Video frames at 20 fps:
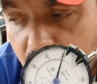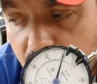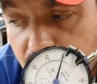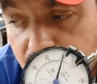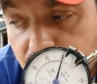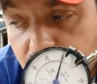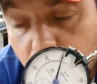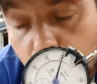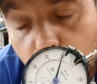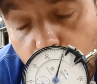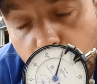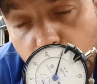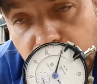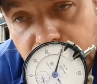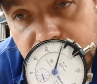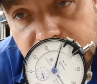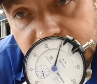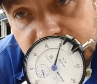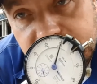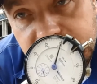of more
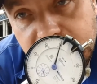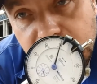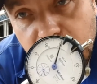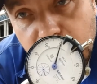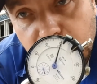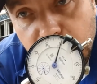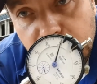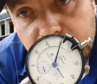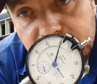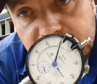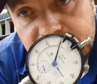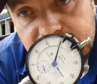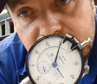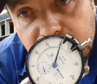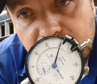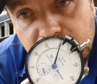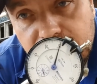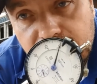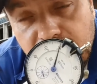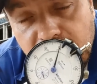than
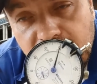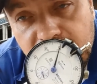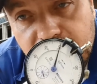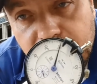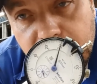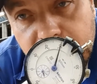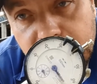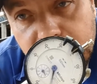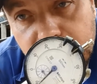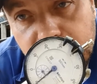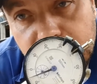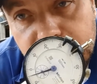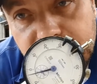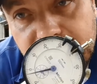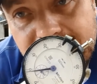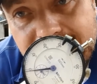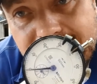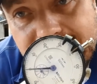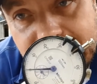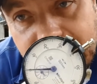0.05 mil,
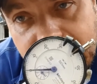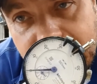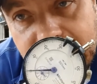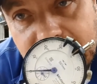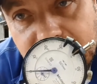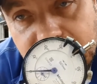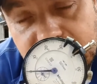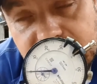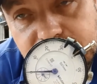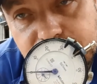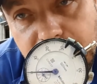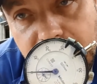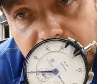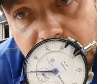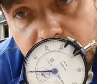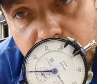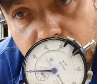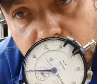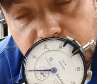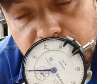then again this
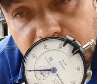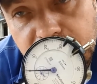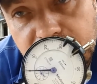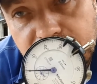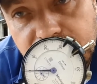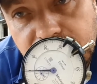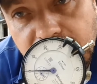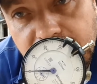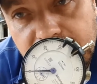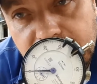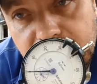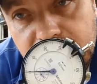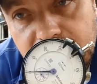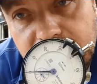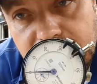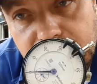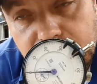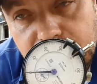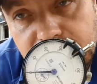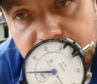barrel would be a fail and
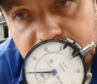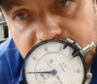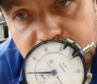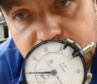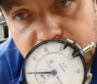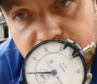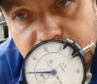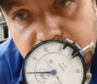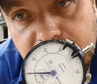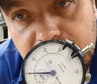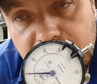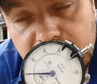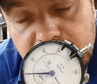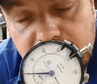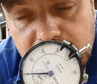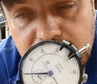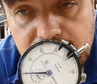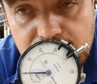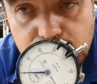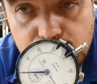it would need to be
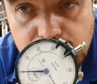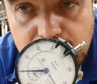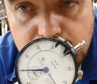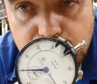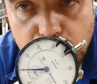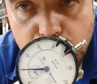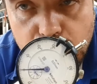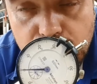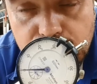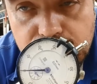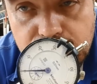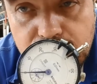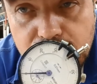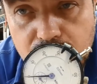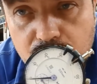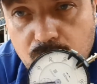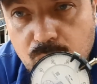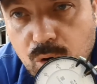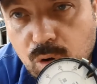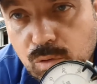either rebored
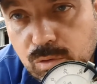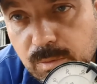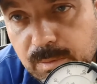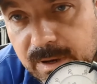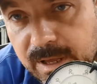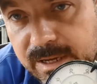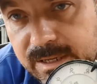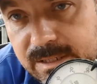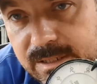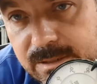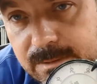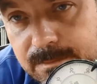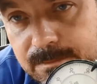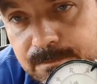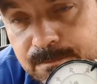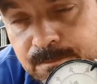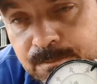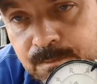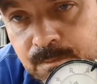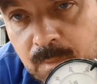or replaced.
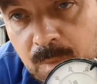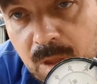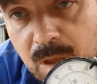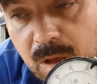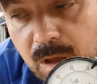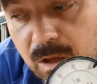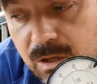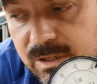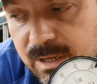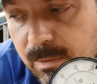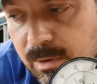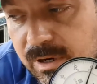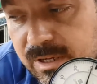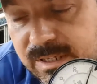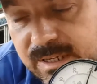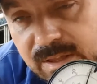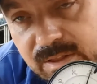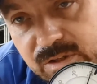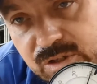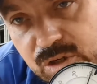So I'm going to
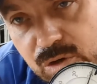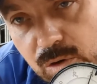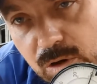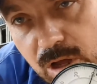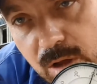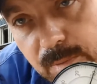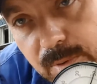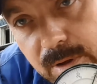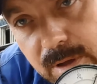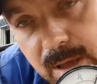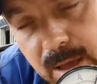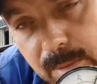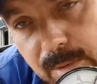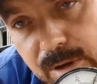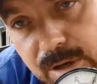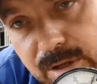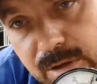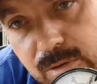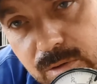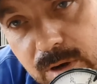set the tool up, I'm
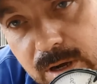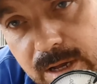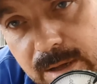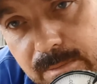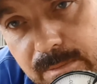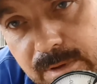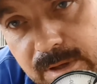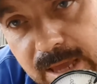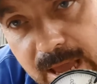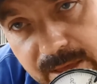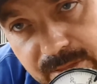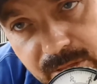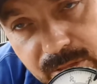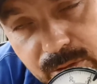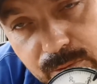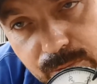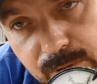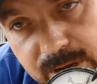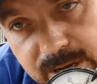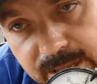going to gather
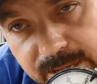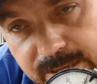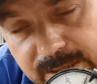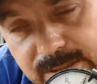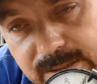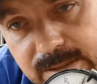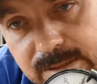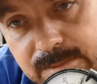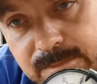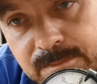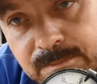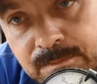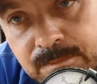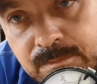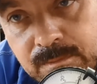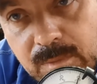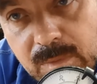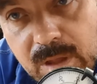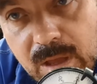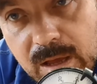the readings,
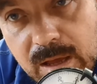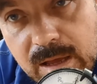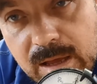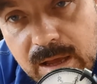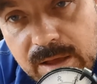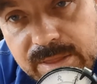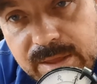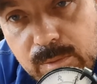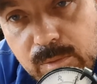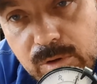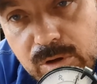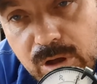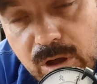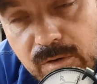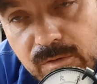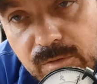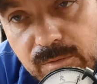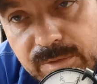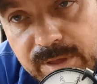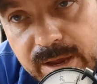and then we'll go
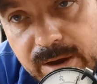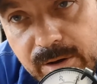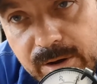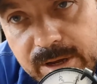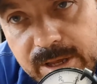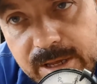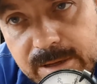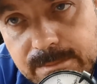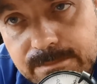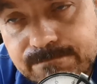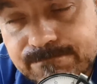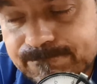from there, okay?